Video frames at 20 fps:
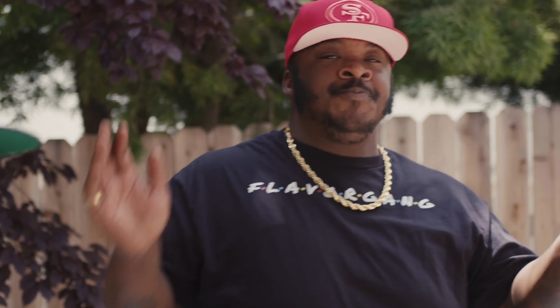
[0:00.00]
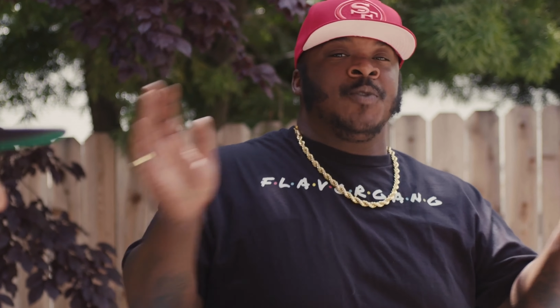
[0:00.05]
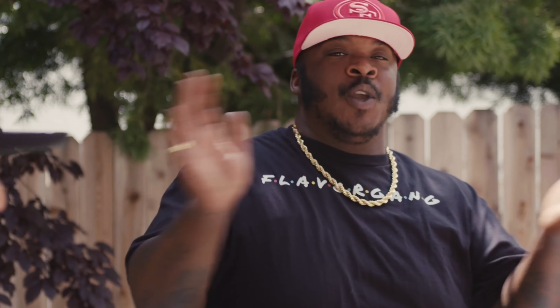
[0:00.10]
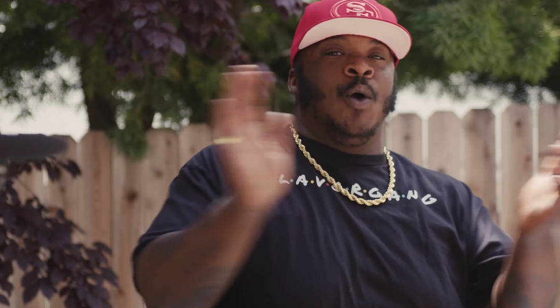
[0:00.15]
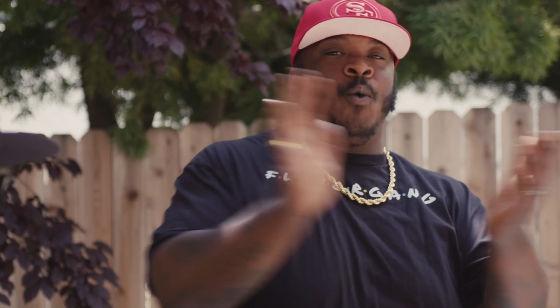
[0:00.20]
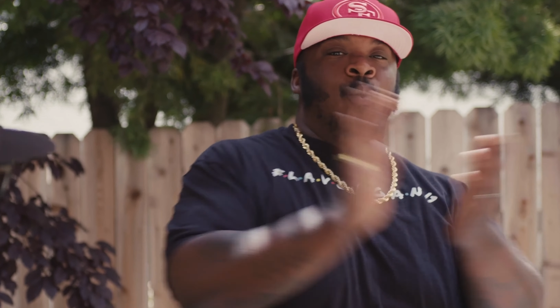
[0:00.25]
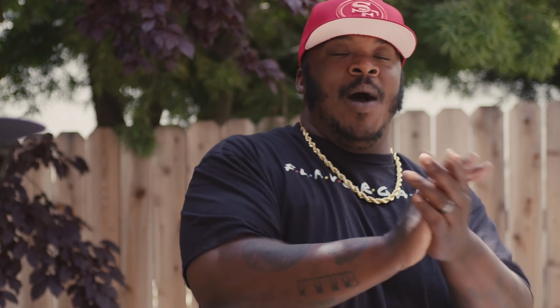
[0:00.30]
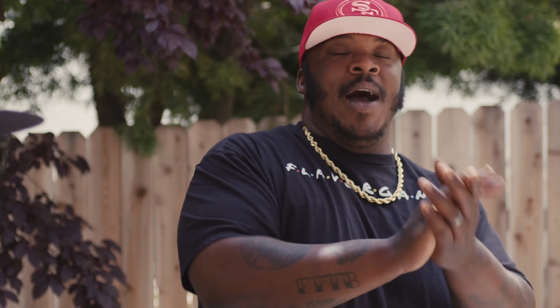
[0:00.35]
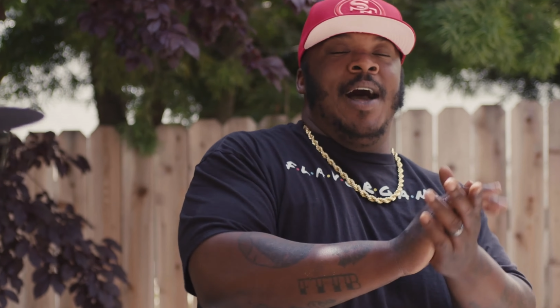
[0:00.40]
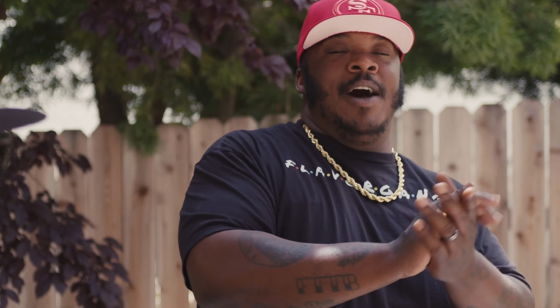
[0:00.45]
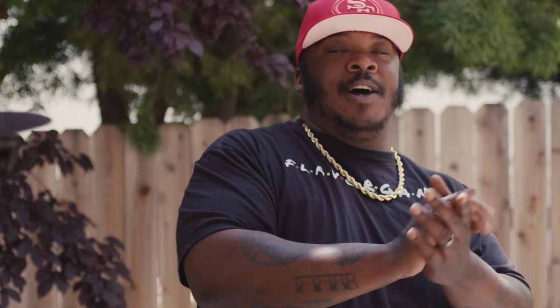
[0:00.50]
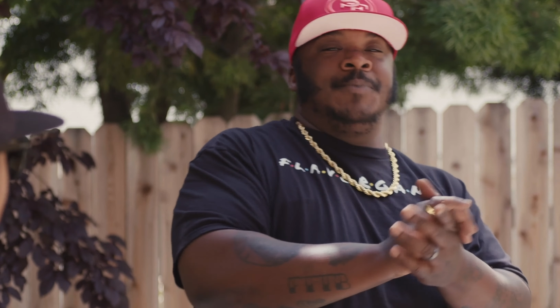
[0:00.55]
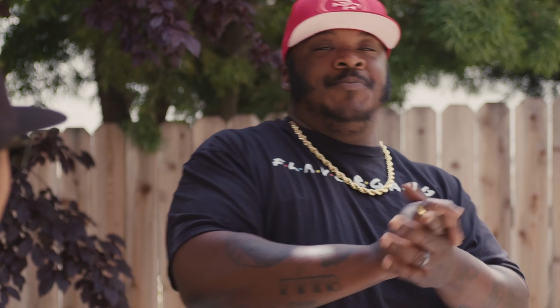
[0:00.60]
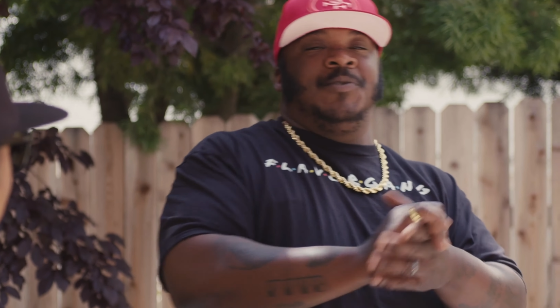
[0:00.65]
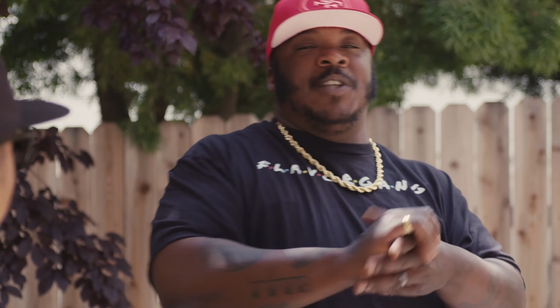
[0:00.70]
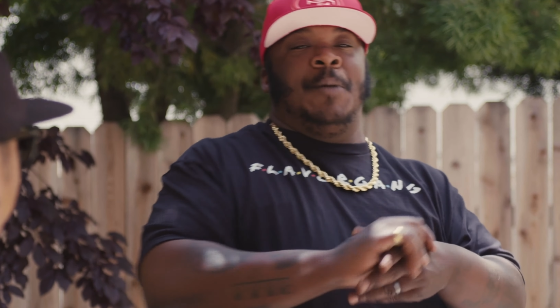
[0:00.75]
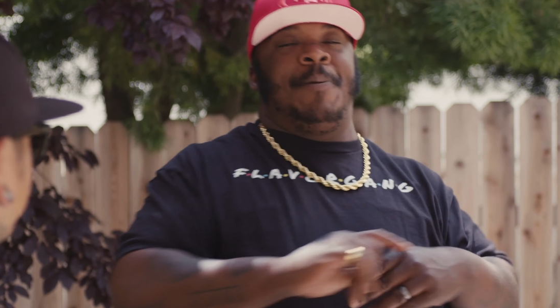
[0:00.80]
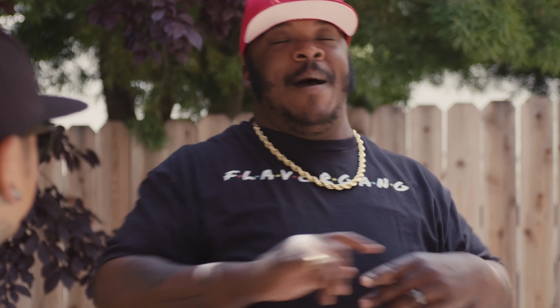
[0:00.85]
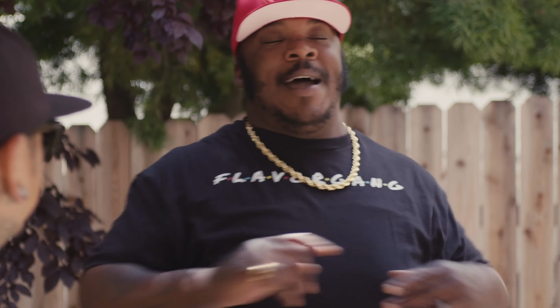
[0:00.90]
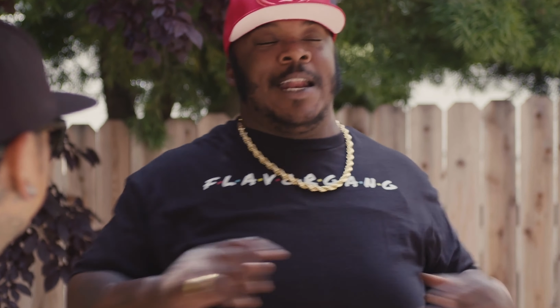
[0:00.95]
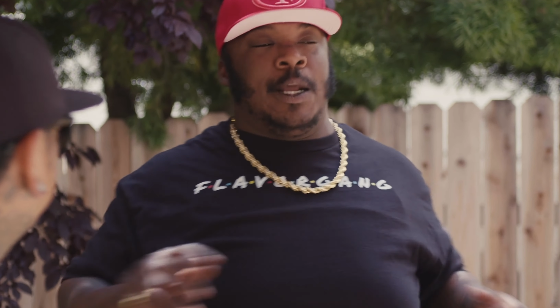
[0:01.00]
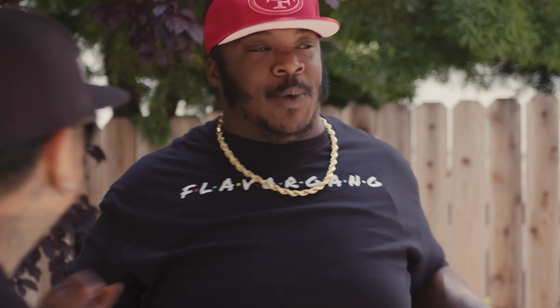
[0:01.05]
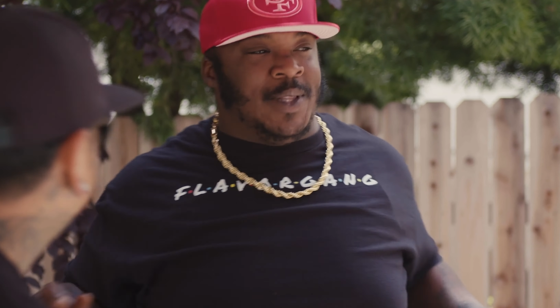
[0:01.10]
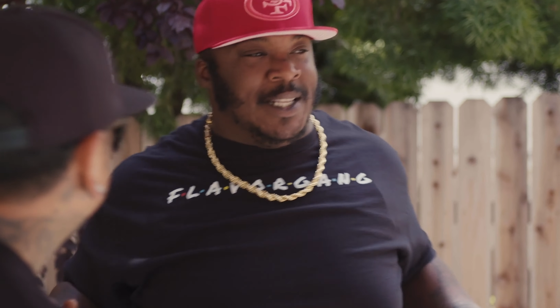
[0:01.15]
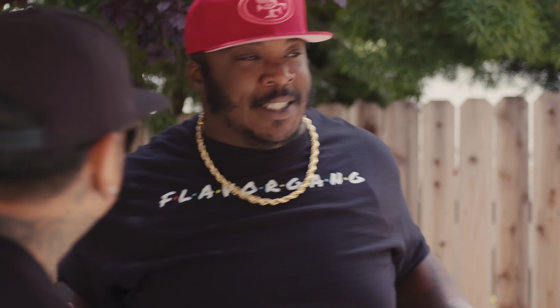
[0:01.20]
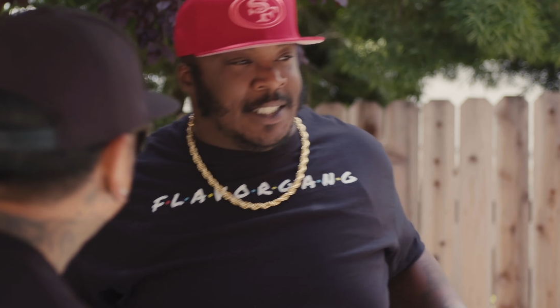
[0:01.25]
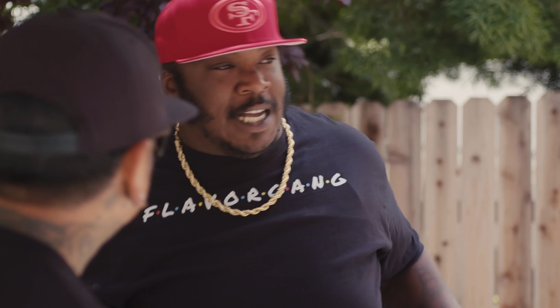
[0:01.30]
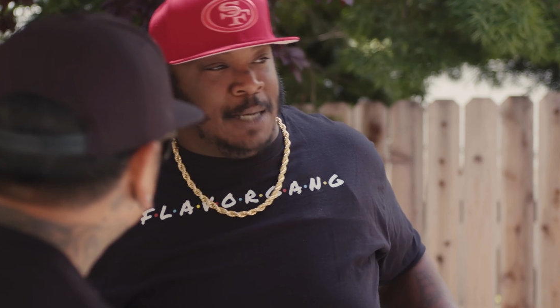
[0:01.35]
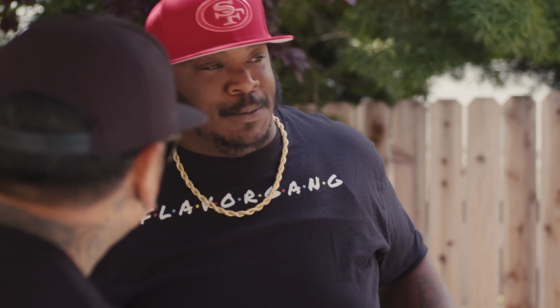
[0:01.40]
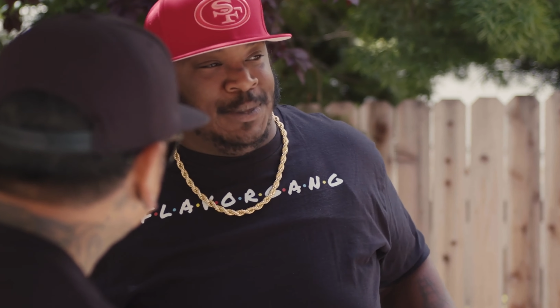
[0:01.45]
Yeah, well, depending when
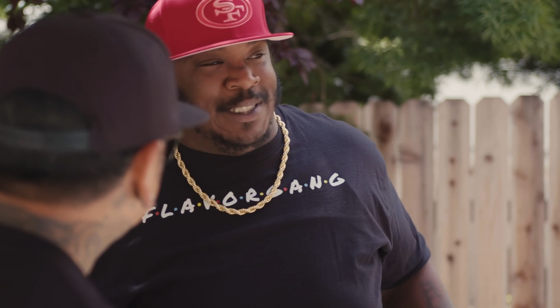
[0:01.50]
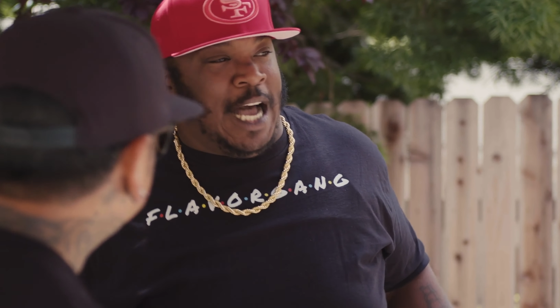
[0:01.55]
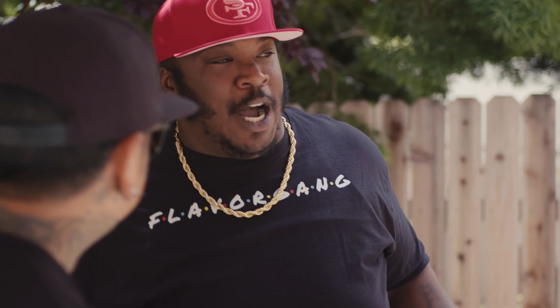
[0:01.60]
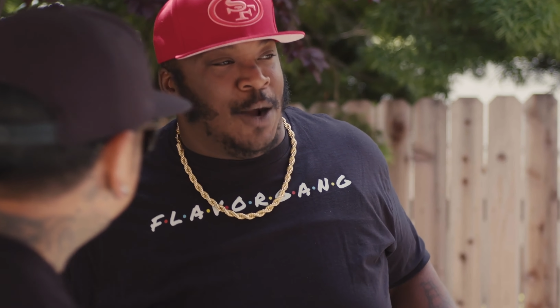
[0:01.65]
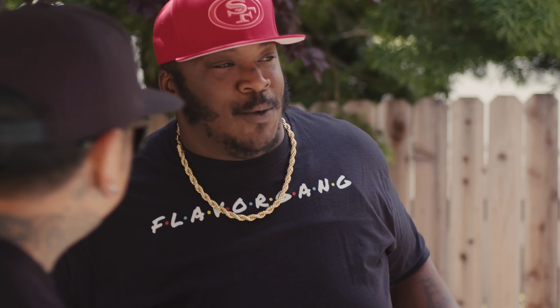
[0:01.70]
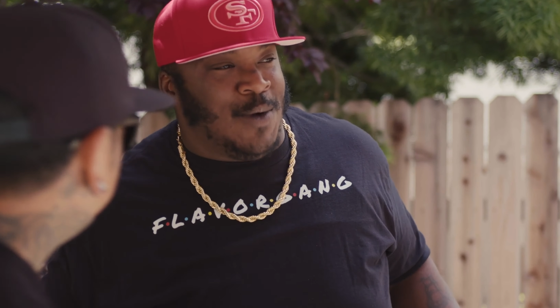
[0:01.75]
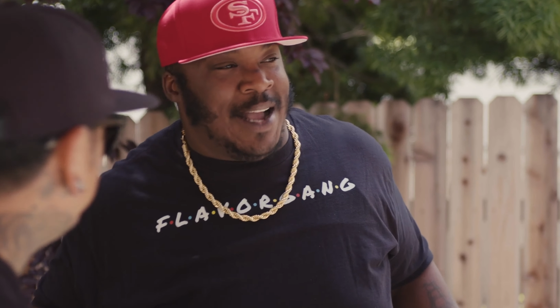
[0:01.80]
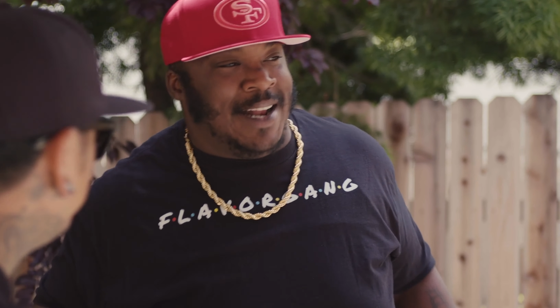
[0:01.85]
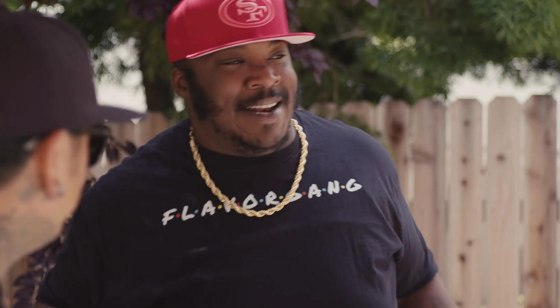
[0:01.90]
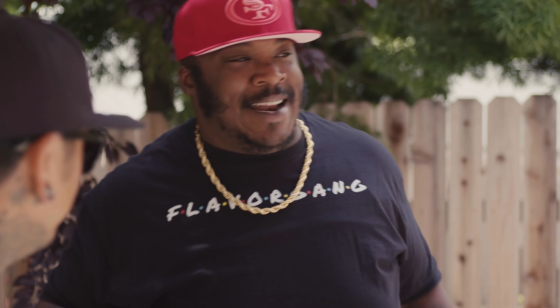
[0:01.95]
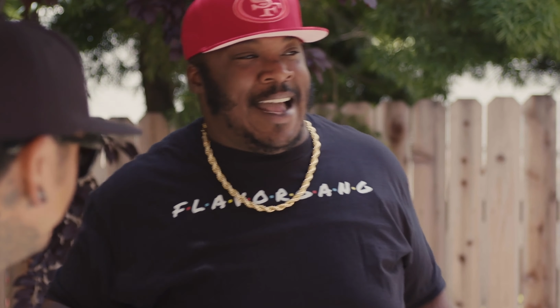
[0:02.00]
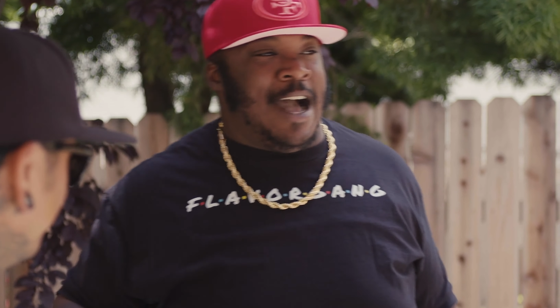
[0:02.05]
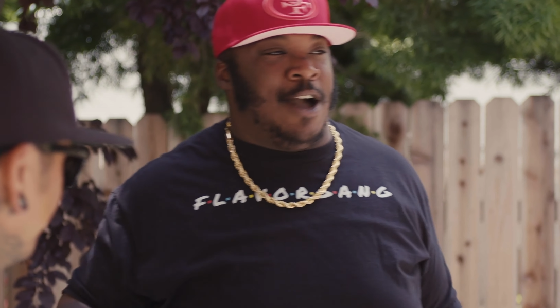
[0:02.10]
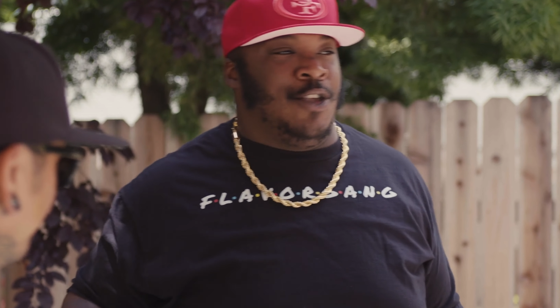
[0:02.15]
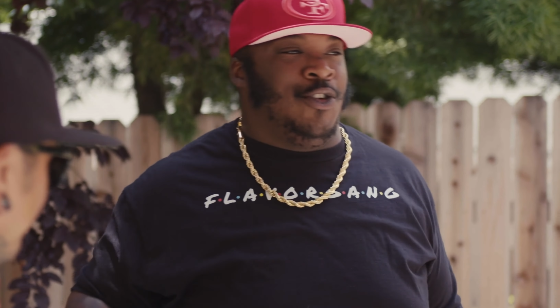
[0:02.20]
this comes out right now,